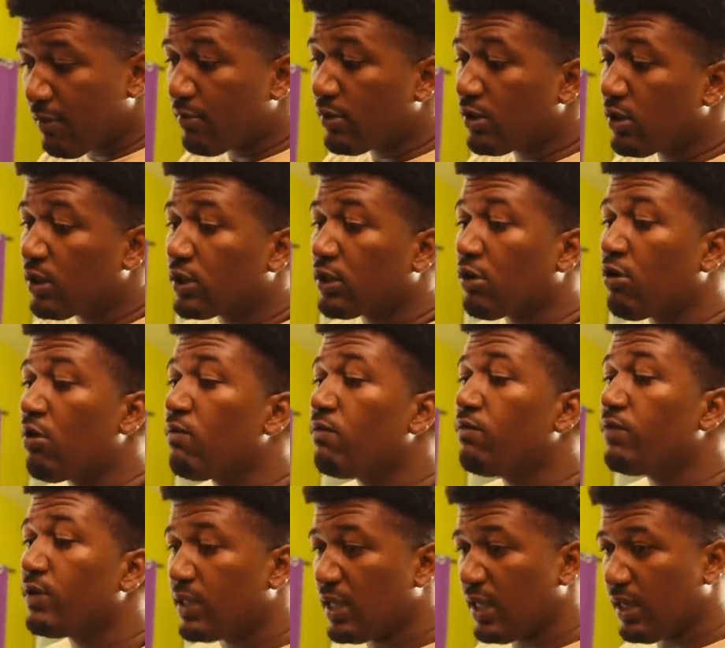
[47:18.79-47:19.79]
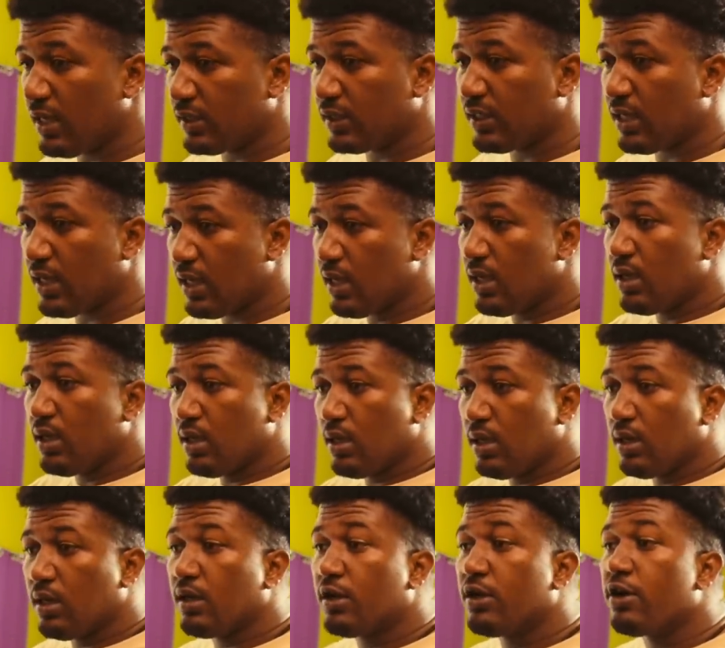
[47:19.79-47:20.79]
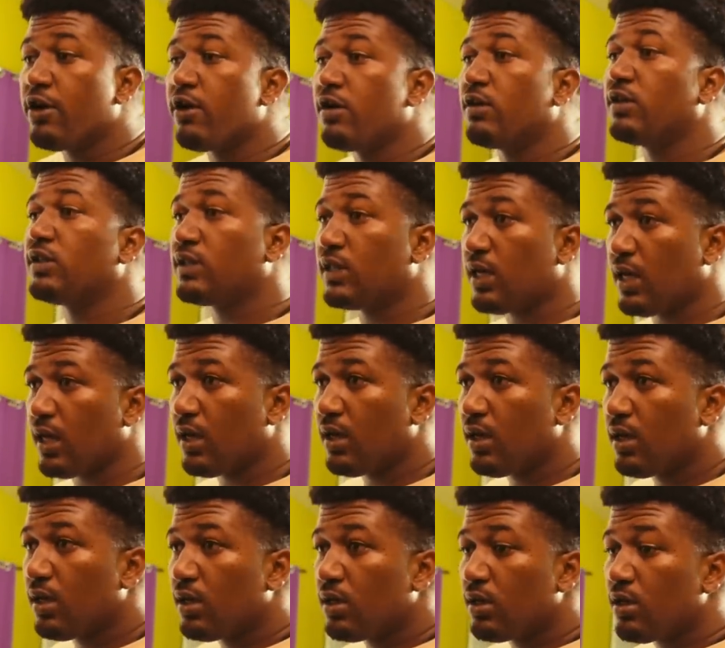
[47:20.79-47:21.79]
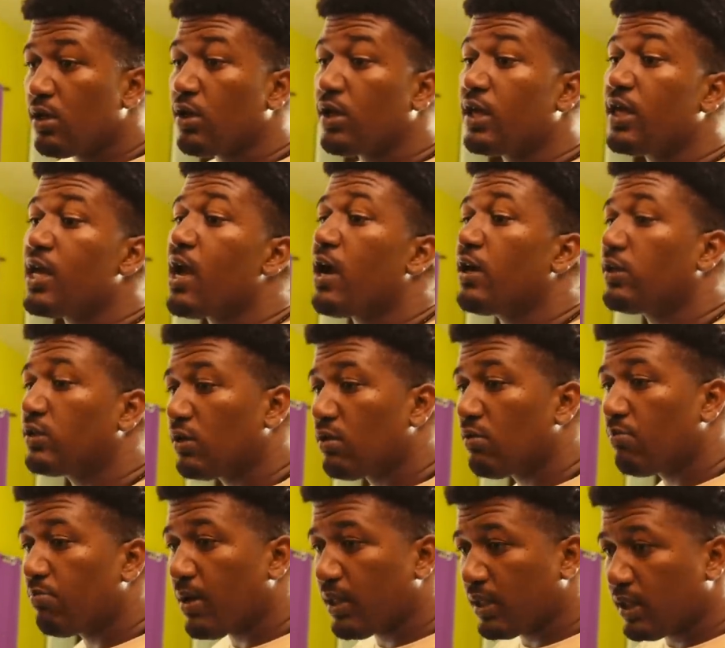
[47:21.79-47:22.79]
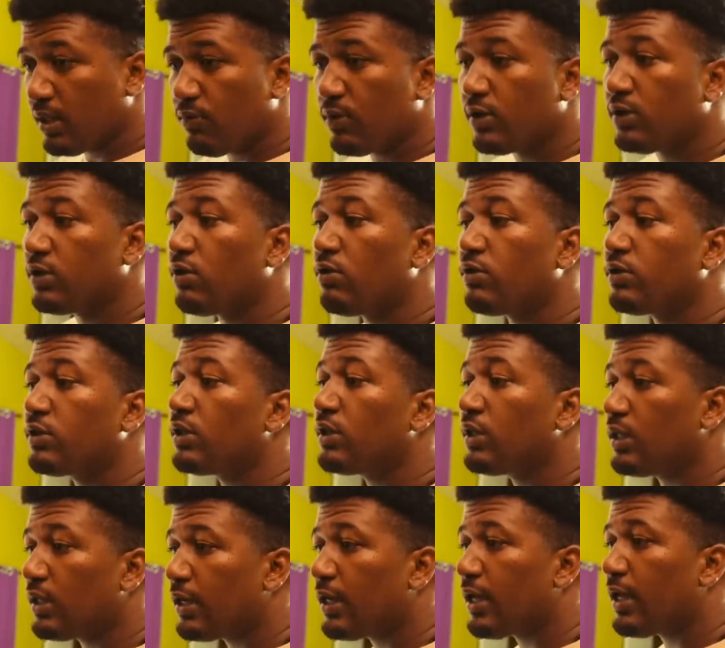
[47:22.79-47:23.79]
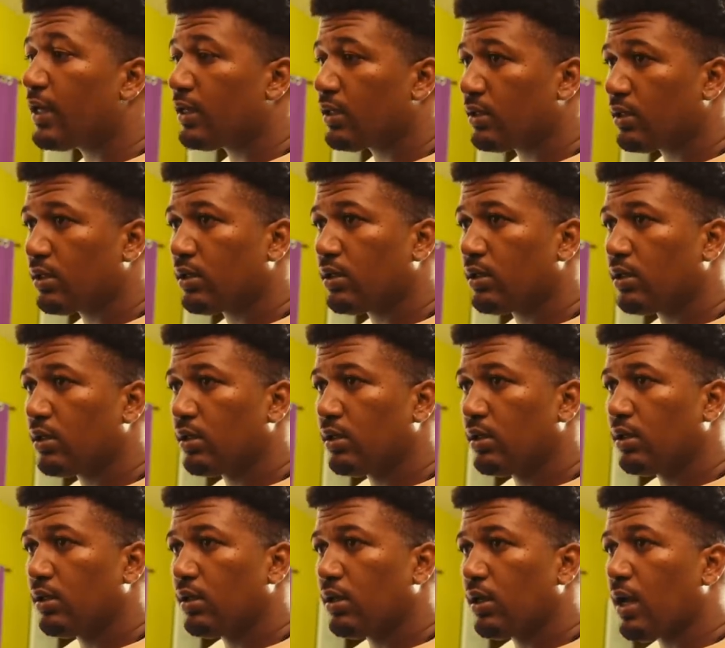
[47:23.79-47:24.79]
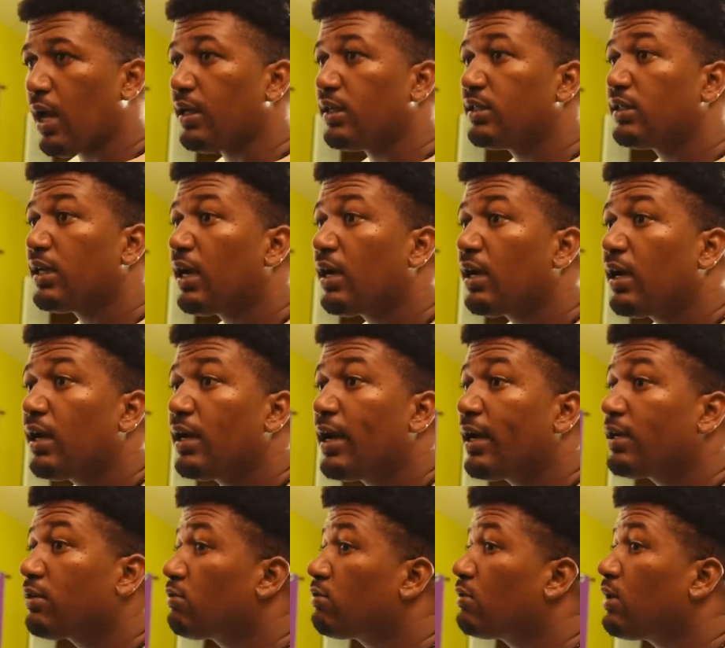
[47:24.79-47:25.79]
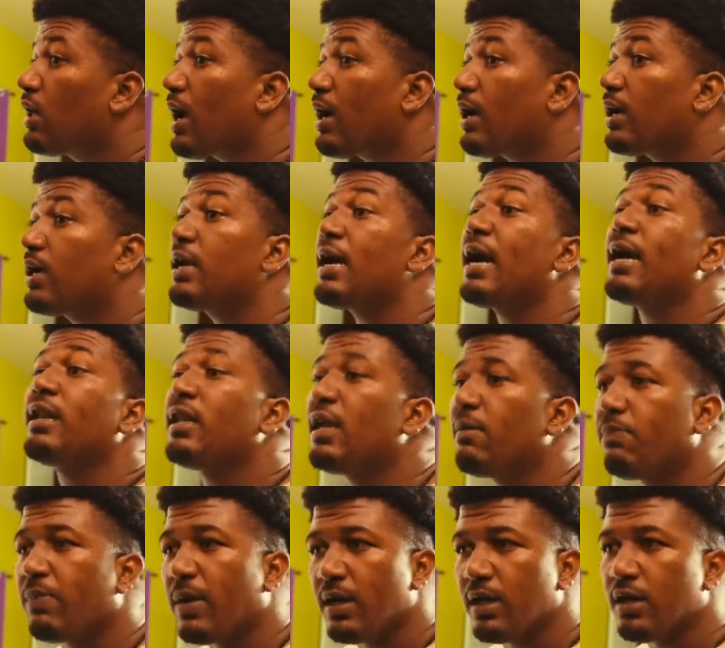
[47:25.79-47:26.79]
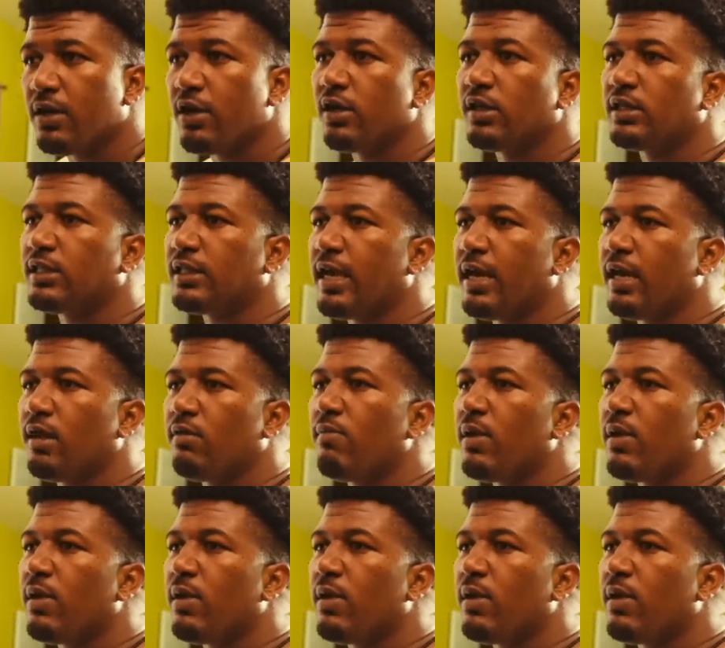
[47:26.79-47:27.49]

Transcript: Me just come to tell you, say, the girl say, you get some party with something in it. And he's a goddamn on the girl's side.